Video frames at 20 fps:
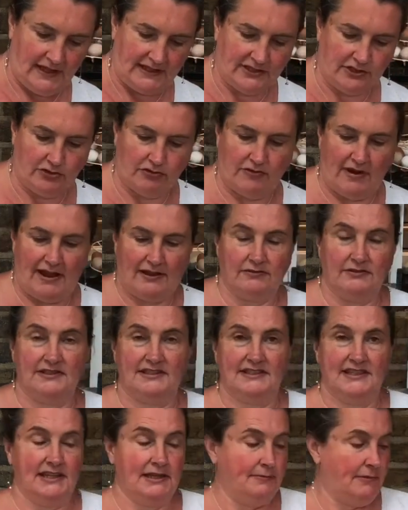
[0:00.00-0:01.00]
ground
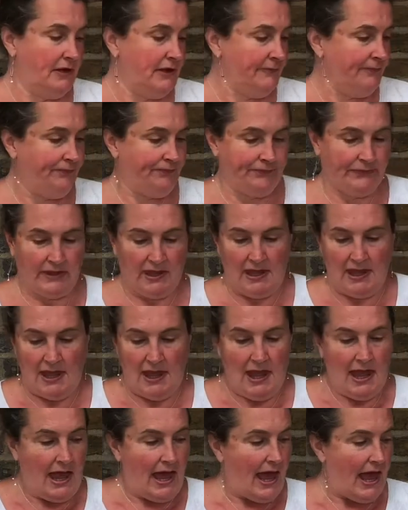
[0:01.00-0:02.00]
cinnamon,
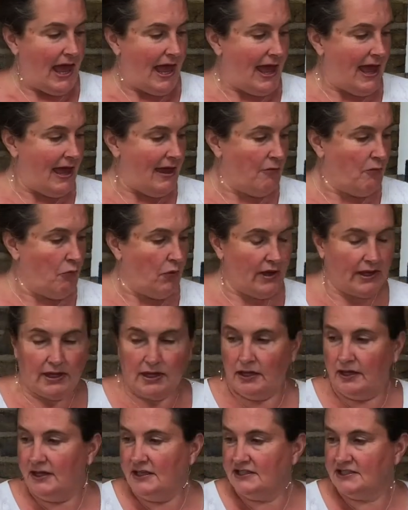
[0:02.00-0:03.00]
and we're
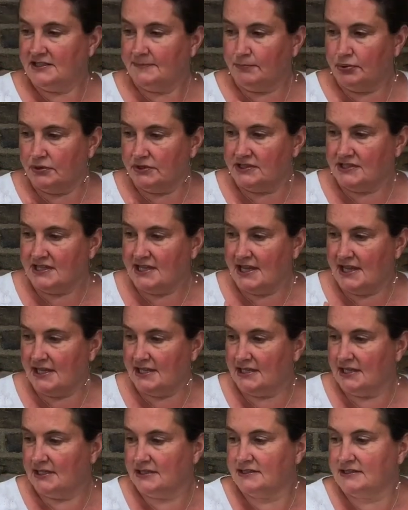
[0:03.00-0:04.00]
going to put
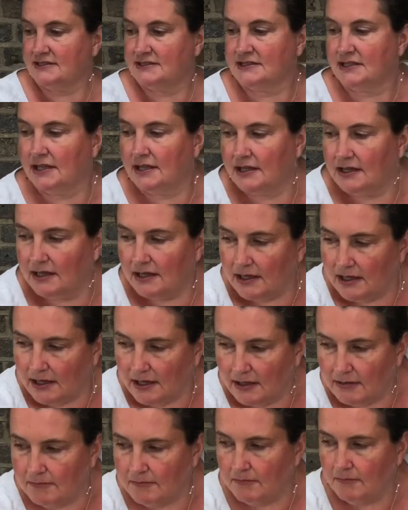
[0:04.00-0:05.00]
in
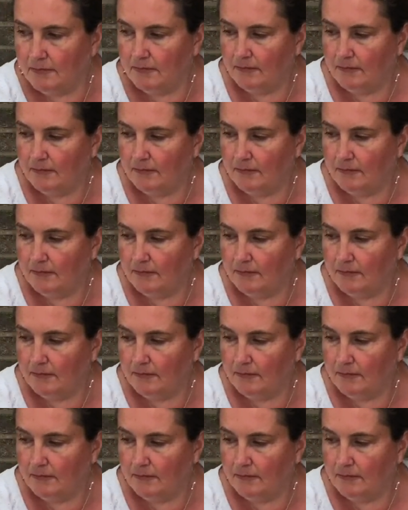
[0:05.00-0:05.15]
some